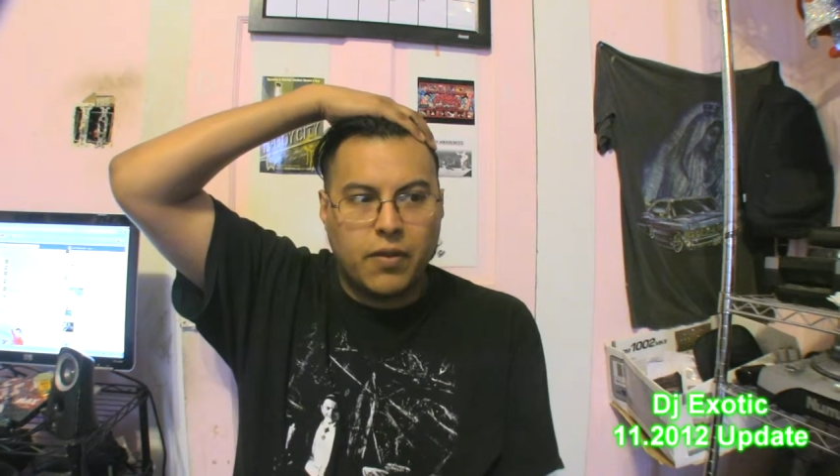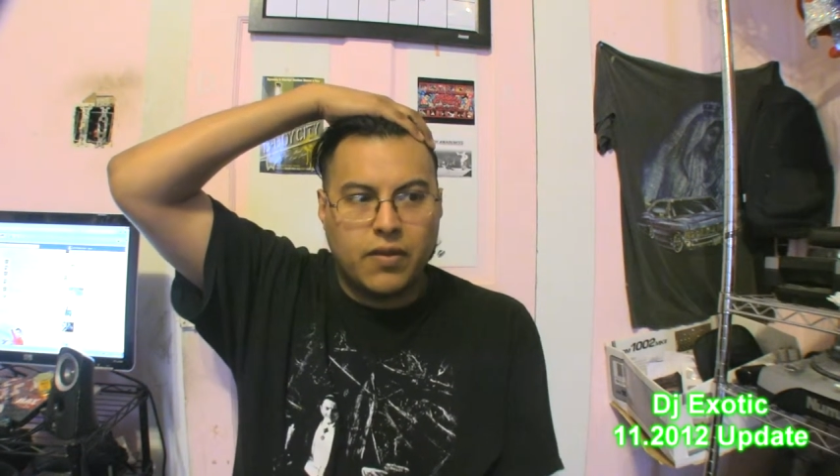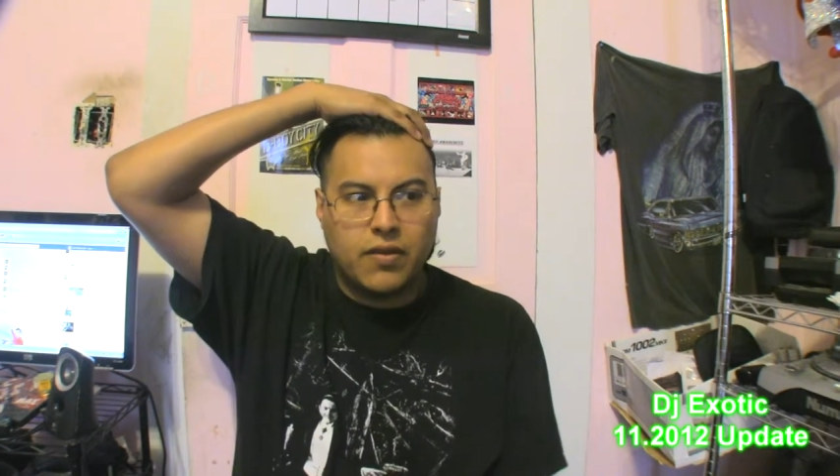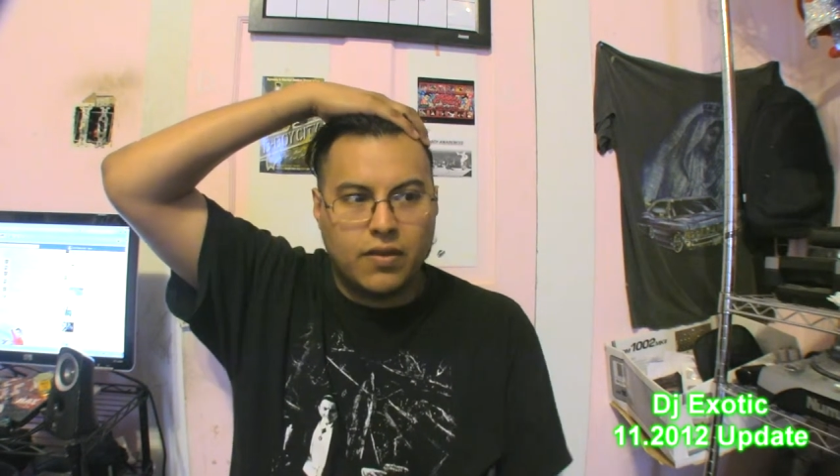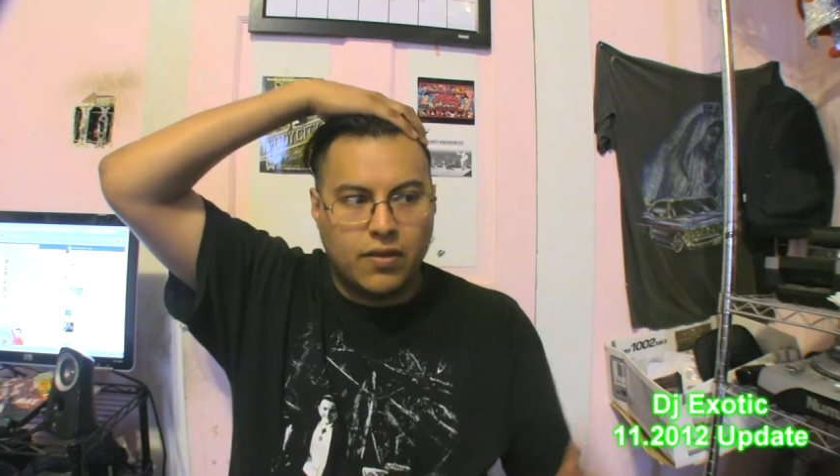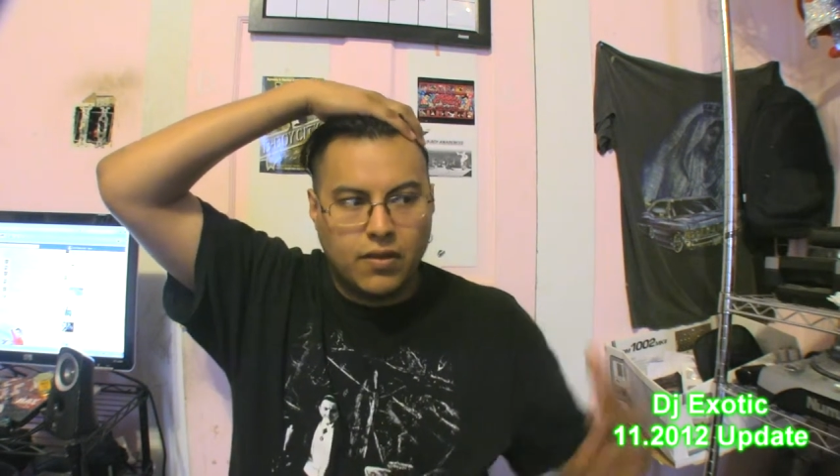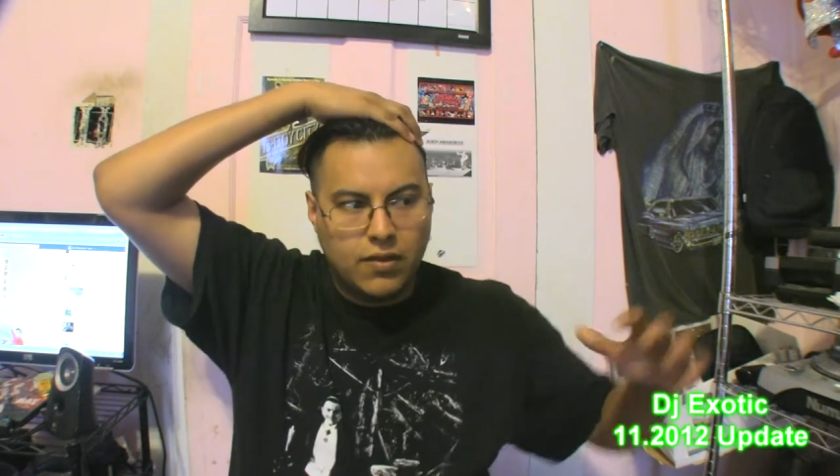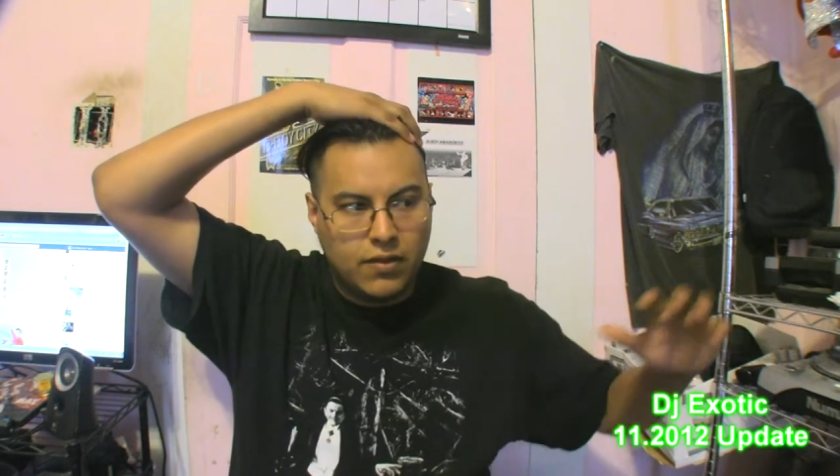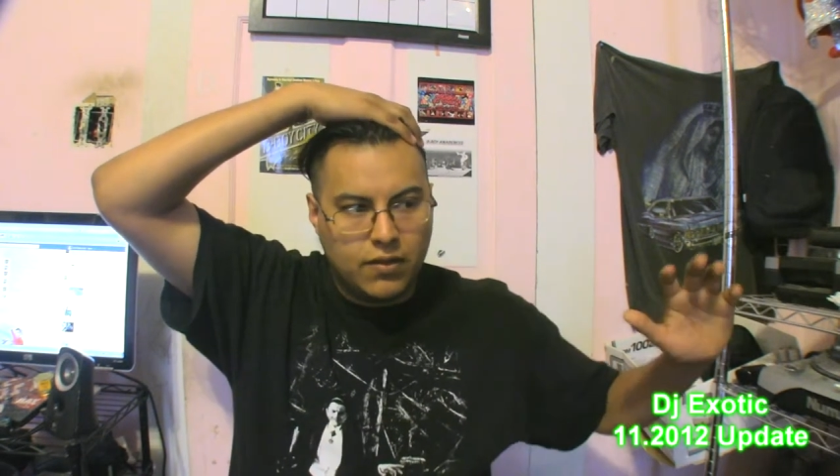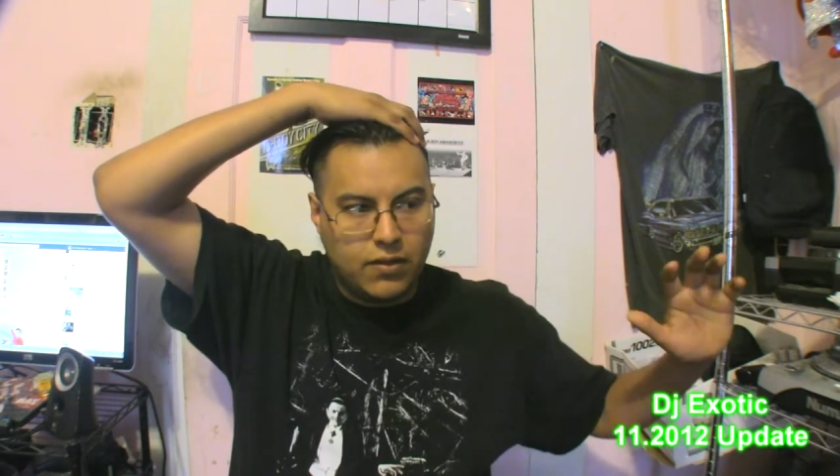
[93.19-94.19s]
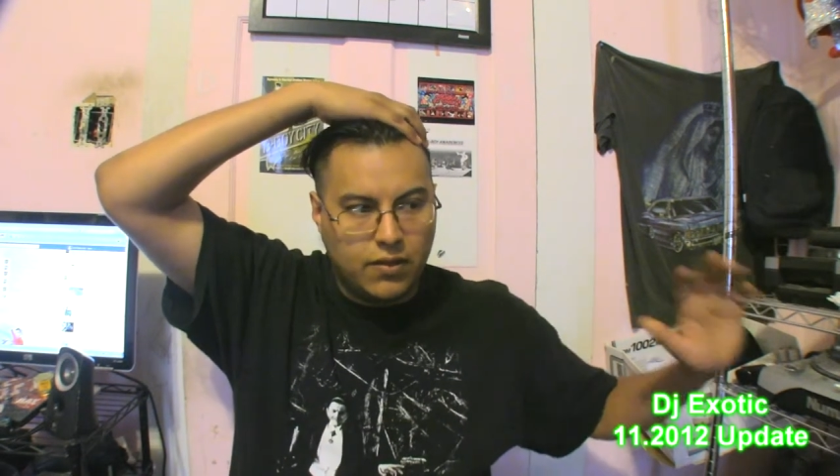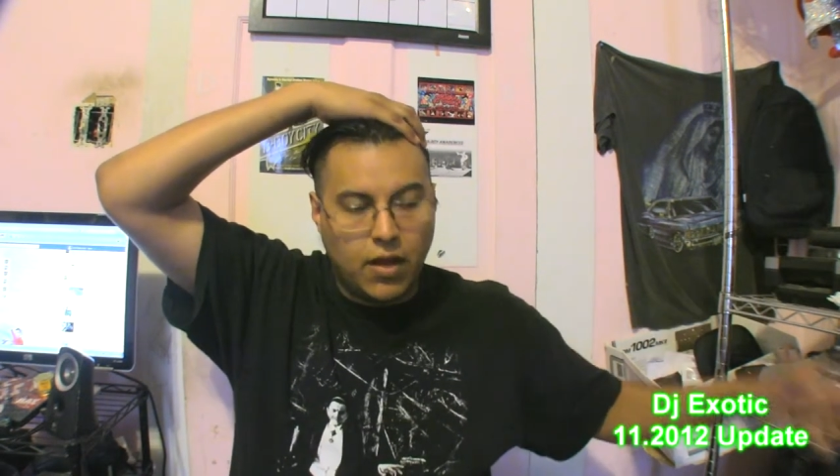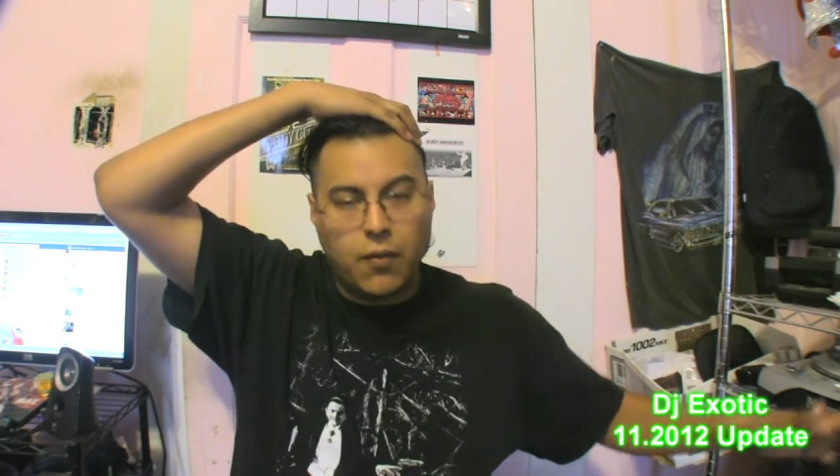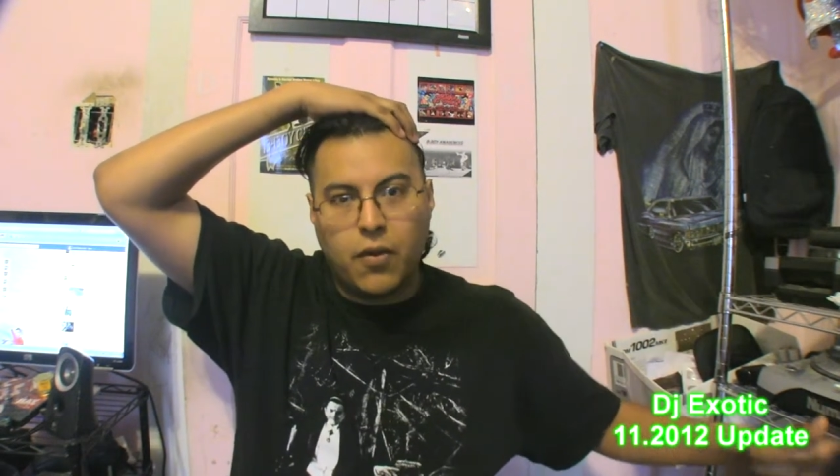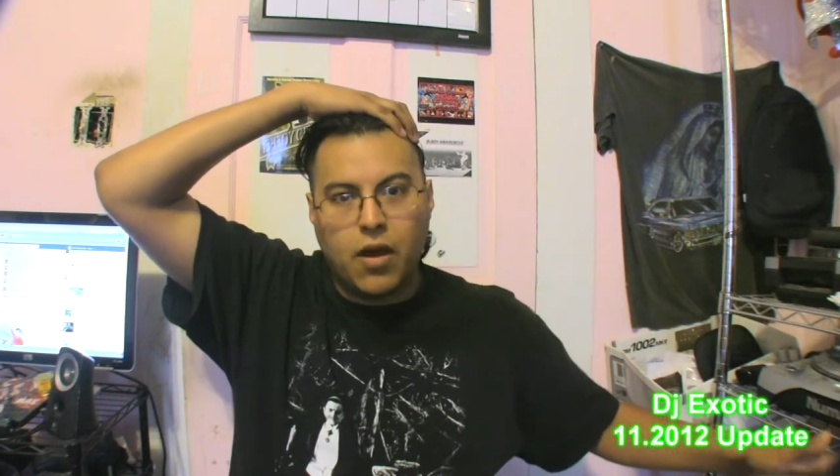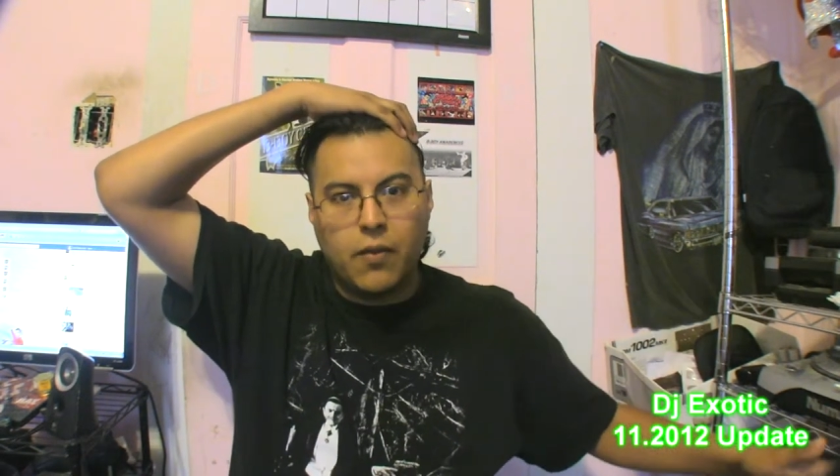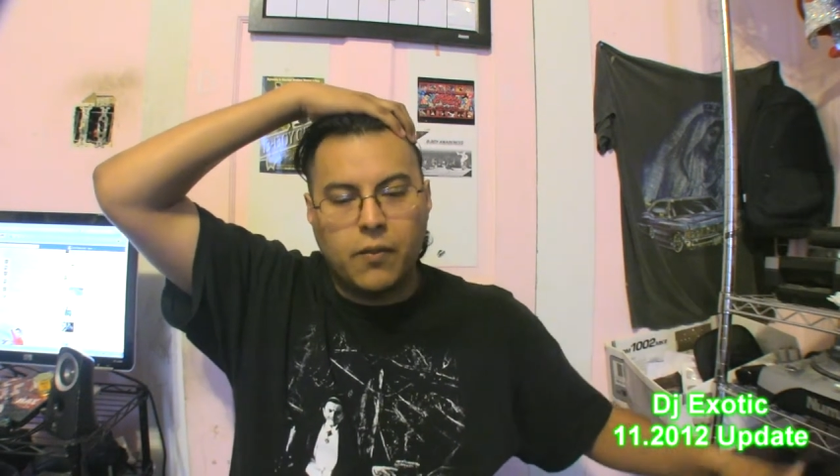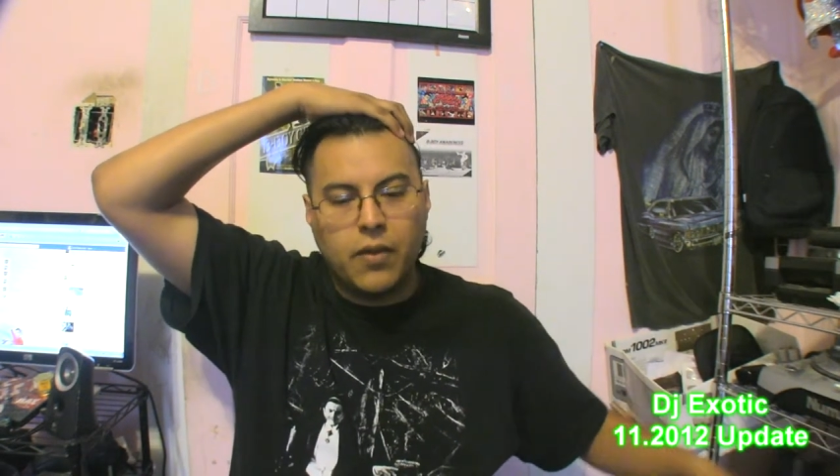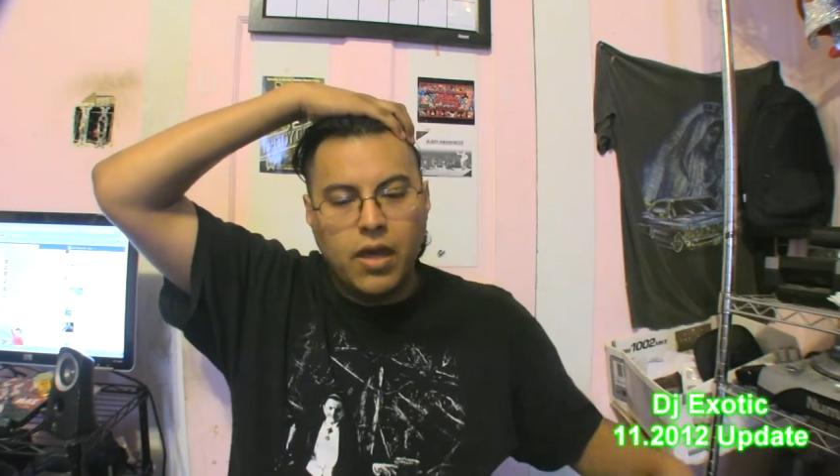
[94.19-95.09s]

This is their problem.